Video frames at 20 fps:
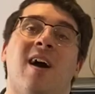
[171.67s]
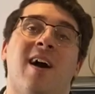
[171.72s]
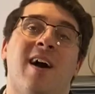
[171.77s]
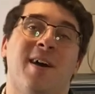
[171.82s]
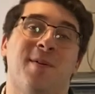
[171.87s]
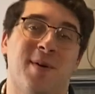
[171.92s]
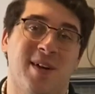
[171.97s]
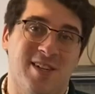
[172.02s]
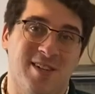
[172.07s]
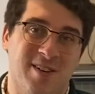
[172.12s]

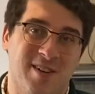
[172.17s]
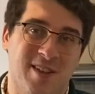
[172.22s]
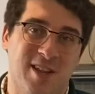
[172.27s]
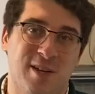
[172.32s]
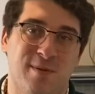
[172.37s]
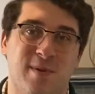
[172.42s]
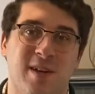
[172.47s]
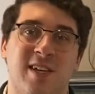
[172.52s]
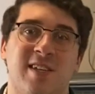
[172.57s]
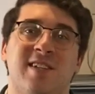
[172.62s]
I went to all
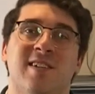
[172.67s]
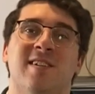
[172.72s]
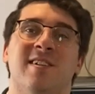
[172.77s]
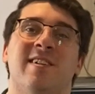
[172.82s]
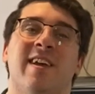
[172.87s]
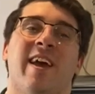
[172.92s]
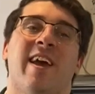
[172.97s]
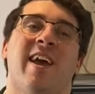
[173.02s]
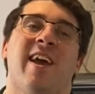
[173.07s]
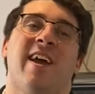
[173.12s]
these
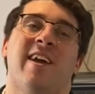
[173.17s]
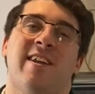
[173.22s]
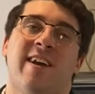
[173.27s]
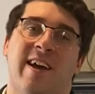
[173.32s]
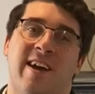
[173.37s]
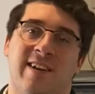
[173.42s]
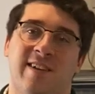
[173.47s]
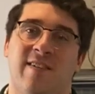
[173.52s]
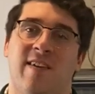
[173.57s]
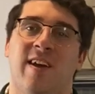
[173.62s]
places and I
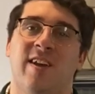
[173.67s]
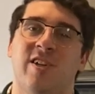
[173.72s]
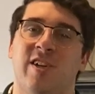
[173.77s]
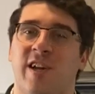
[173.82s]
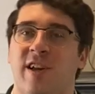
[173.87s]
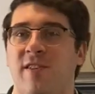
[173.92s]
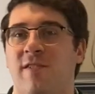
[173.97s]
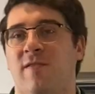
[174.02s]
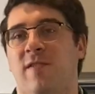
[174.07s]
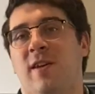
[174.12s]
asked if they had
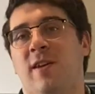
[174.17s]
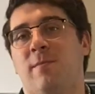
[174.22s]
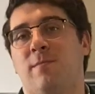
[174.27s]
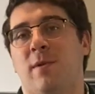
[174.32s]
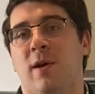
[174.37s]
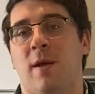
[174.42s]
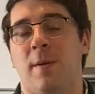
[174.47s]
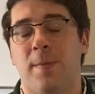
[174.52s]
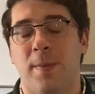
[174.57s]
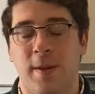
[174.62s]
chicken feet,
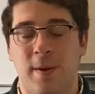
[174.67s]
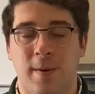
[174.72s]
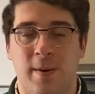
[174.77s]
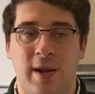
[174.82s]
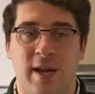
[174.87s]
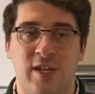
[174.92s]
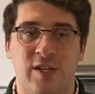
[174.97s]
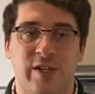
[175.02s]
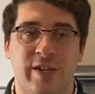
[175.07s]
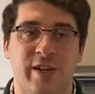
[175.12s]
but no
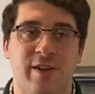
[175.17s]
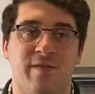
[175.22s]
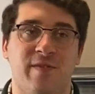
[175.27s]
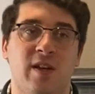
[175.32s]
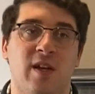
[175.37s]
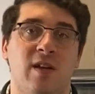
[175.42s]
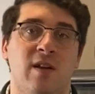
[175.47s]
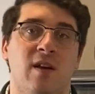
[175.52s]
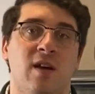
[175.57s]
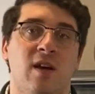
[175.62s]
one had chicken
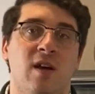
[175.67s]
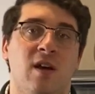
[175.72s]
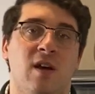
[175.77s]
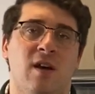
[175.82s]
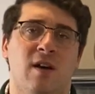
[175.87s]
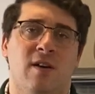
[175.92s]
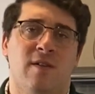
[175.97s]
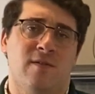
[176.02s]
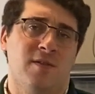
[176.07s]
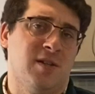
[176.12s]
feet
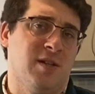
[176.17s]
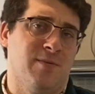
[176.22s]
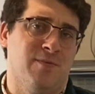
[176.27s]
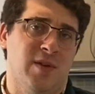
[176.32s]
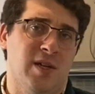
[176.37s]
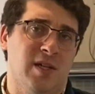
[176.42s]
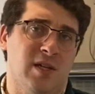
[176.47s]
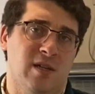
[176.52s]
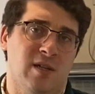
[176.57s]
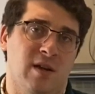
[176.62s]
for some
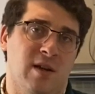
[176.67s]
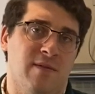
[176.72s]
reason.